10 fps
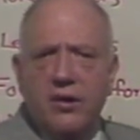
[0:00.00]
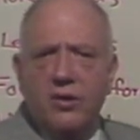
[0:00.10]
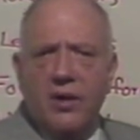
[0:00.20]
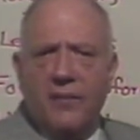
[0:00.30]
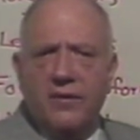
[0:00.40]

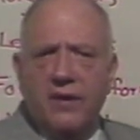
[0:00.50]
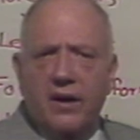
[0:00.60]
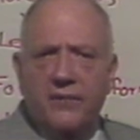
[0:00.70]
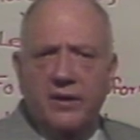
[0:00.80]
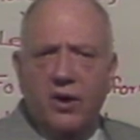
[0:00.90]
You'll have
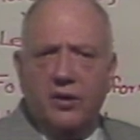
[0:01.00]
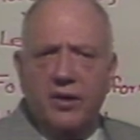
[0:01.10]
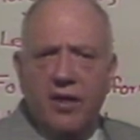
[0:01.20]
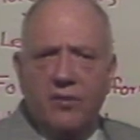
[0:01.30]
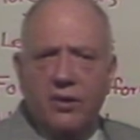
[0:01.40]
a video
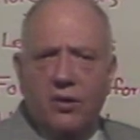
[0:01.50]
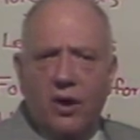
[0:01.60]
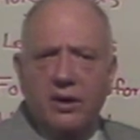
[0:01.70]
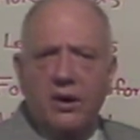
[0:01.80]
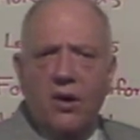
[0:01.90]
cassette
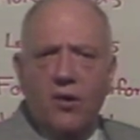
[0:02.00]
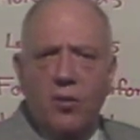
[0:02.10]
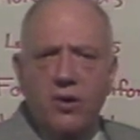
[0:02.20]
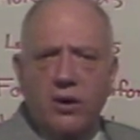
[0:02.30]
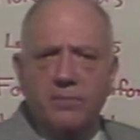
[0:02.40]
recorder
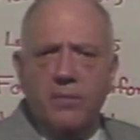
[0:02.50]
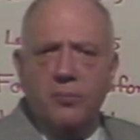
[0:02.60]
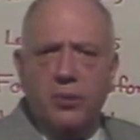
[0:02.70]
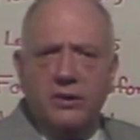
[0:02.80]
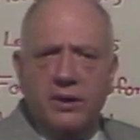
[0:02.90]
where you can
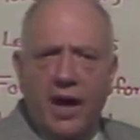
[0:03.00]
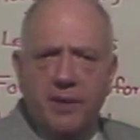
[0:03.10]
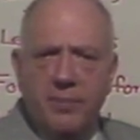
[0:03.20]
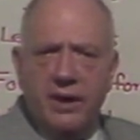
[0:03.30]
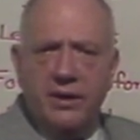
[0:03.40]
put the
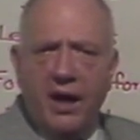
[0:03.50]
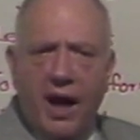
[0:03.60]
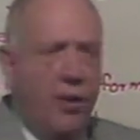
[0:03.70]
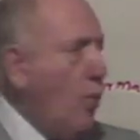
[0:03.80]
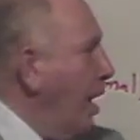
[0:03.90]
tape in
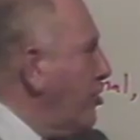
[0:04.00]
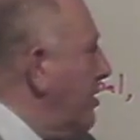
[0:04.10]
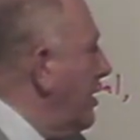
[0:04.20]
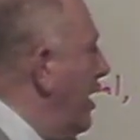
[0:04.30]
and watch it,